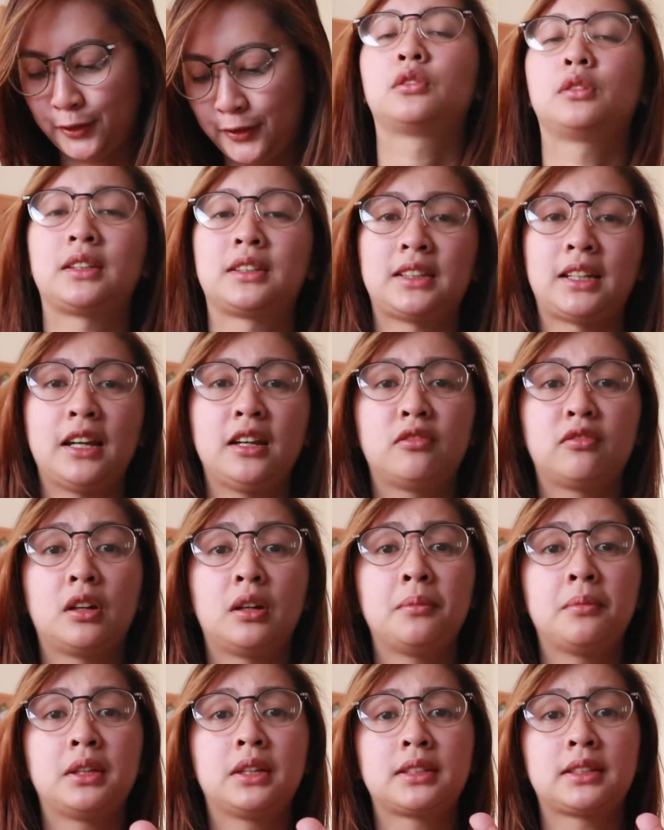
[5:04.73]
So aside
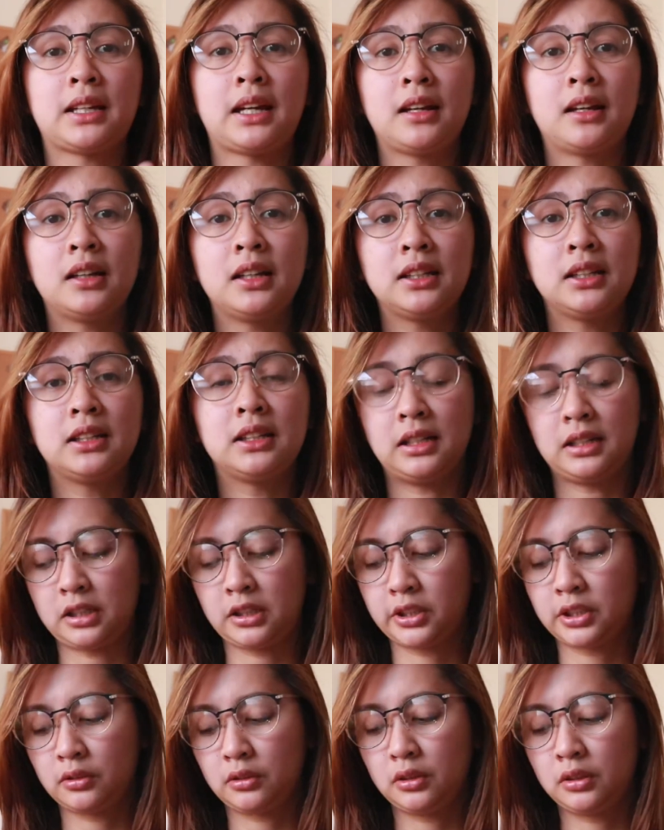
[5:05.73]
from the salary
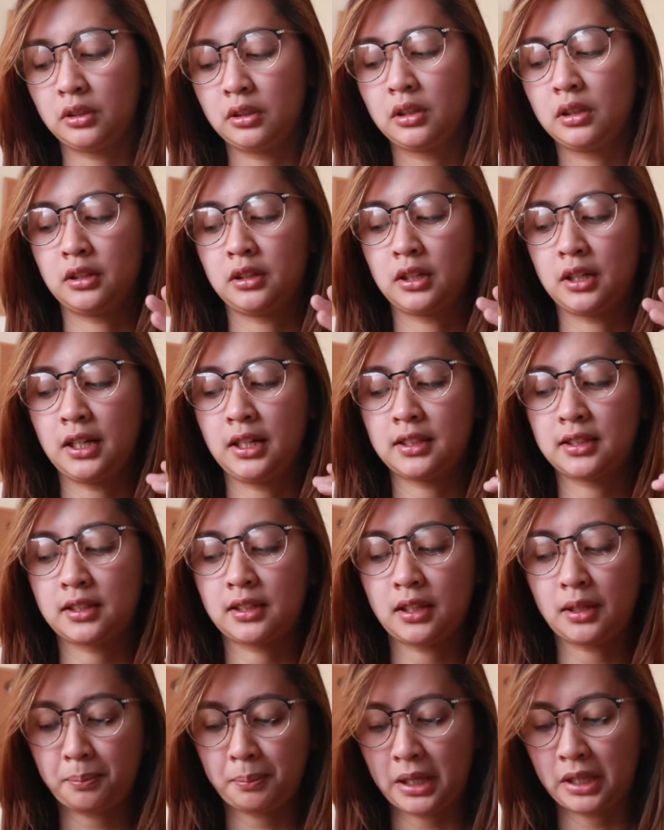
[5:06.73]
deduction, there is
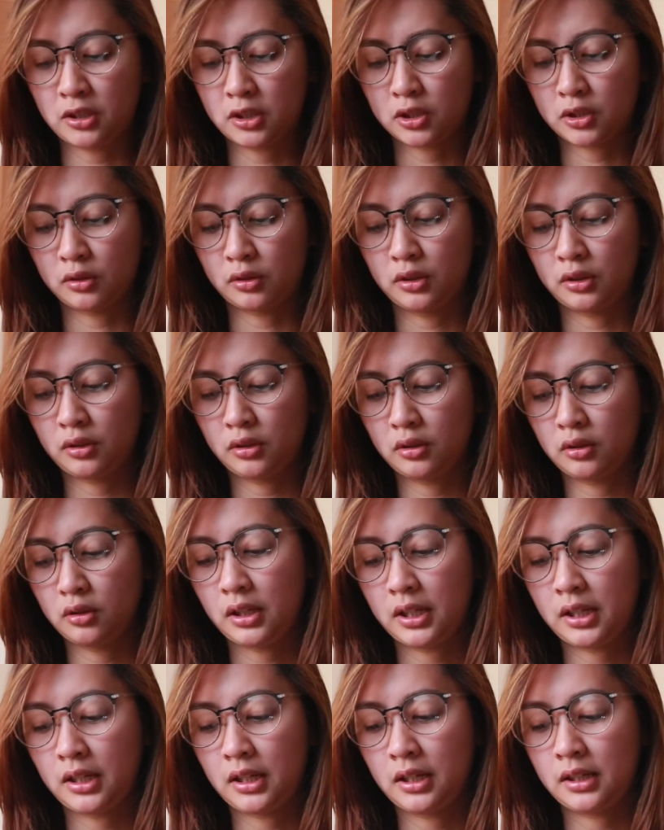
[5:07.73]
the pension,
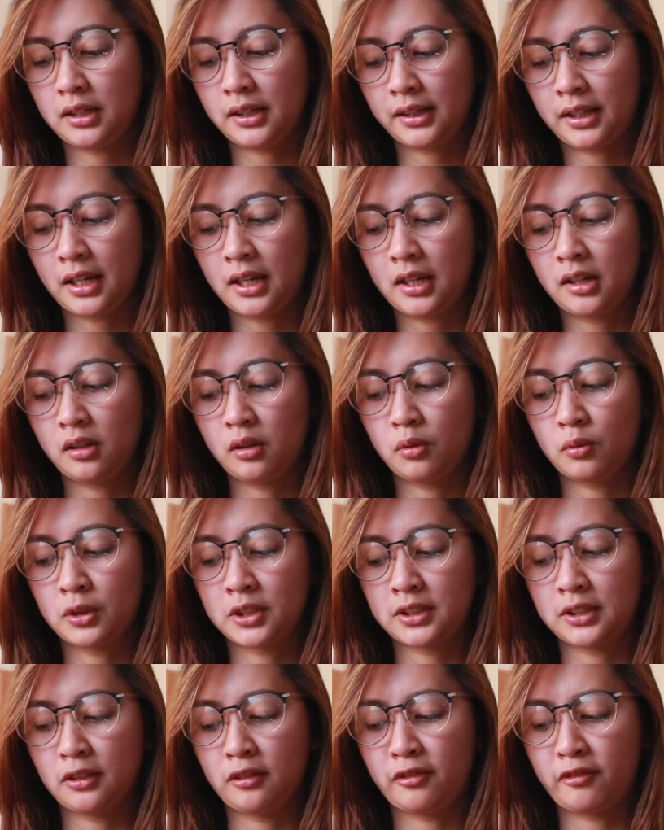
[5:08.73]
and again, we're
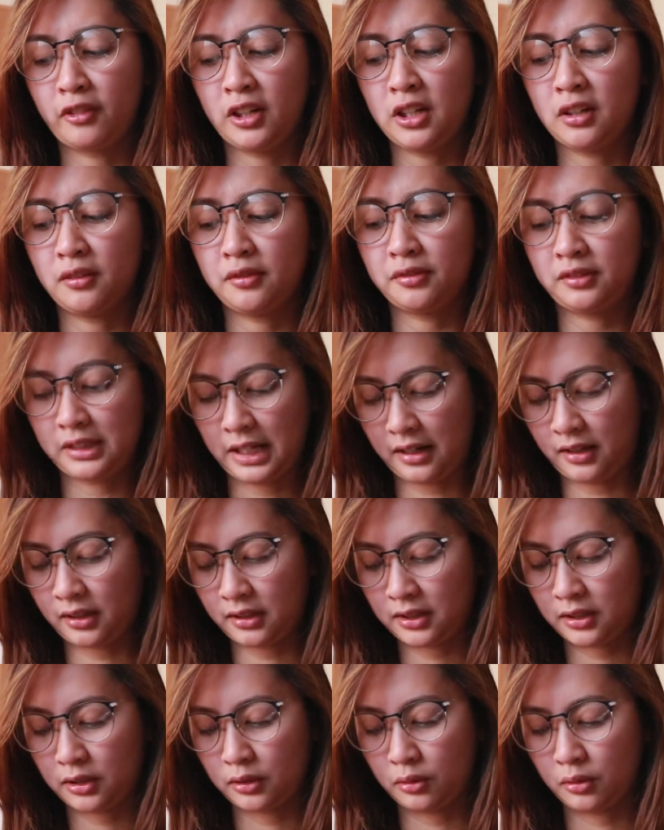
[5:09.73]
still free of
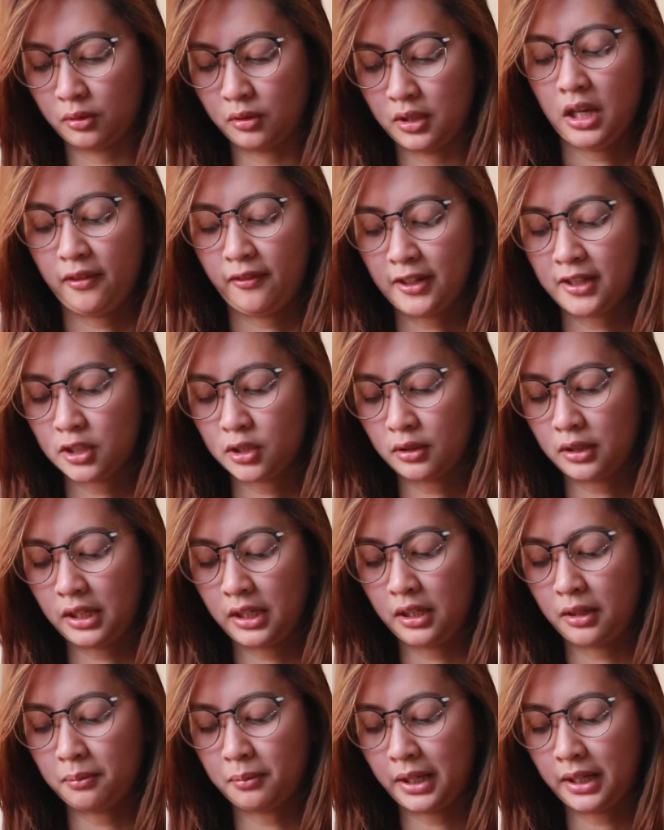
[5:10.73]
tax. So
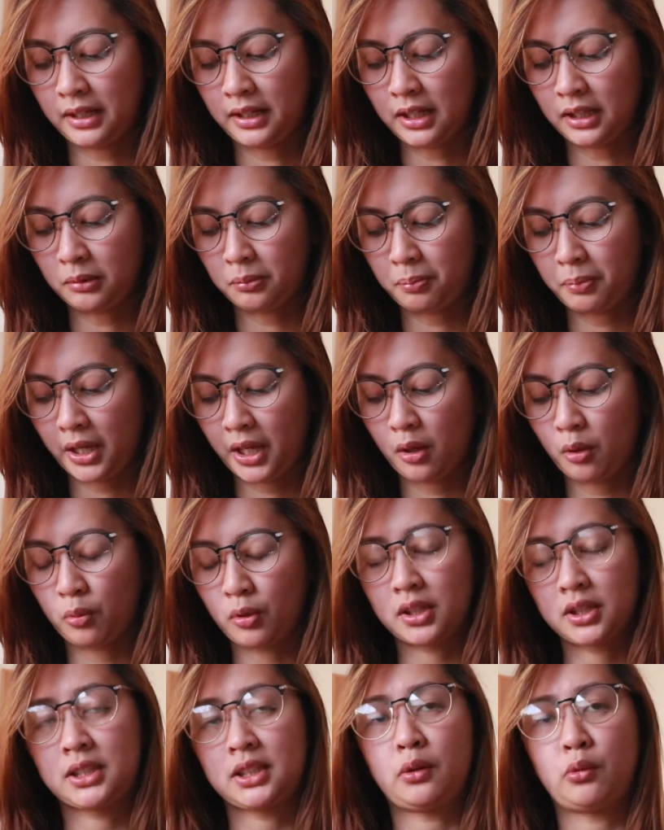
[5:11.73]
eventually, my net pay
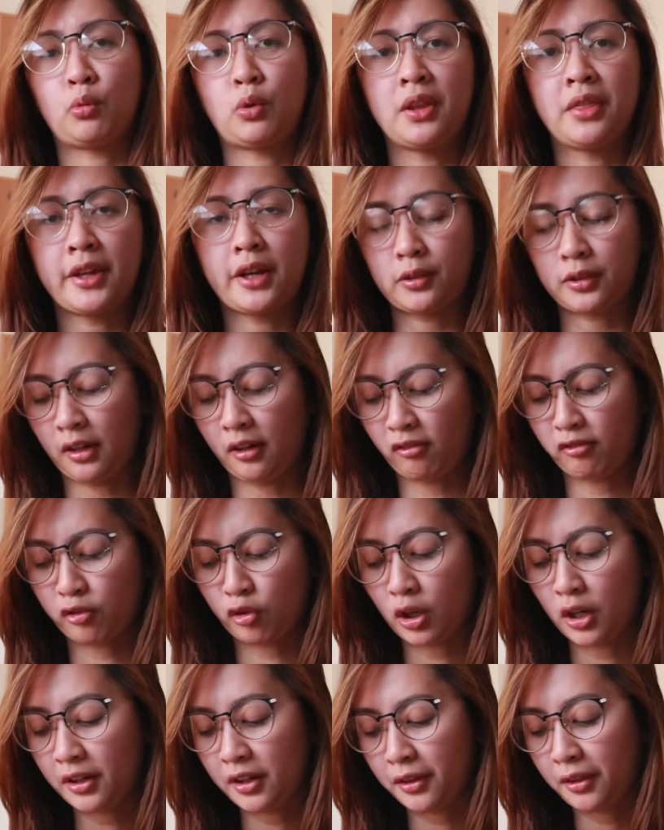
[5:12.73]
was
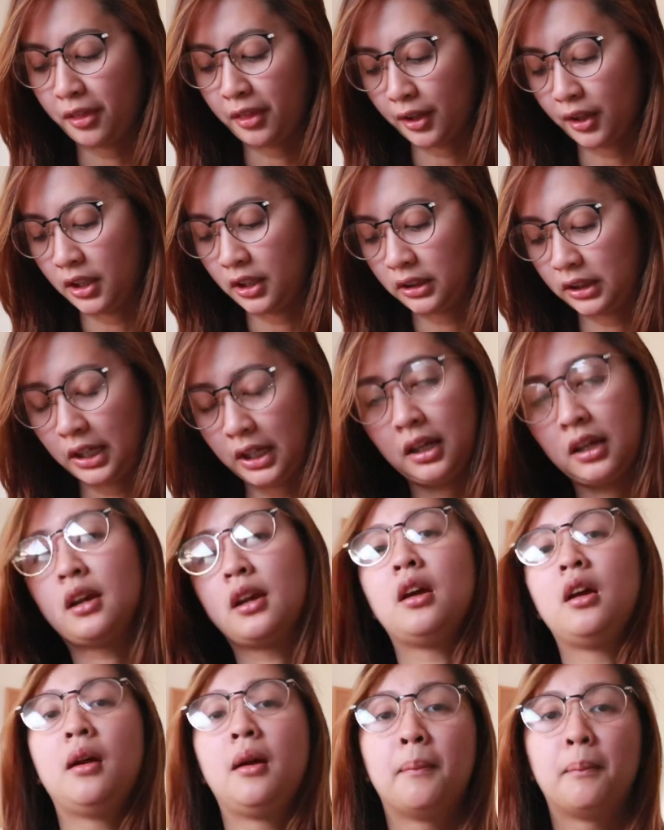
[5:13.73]

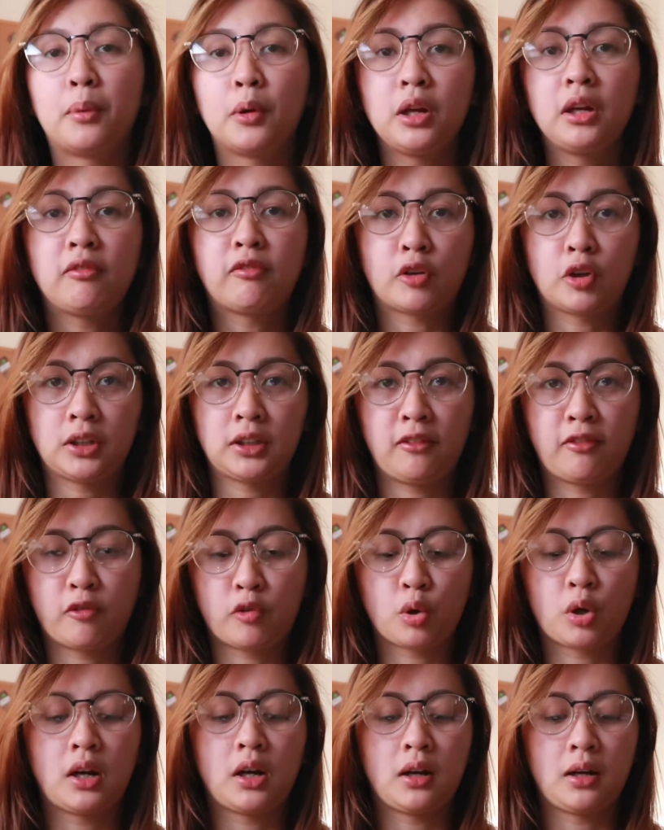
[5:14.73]

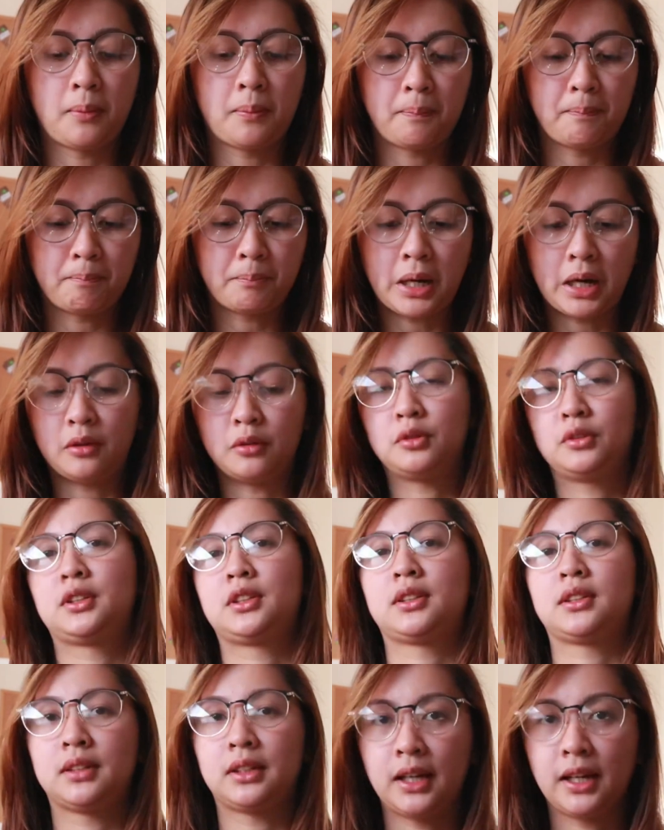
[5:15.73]
1,413.44 pounds.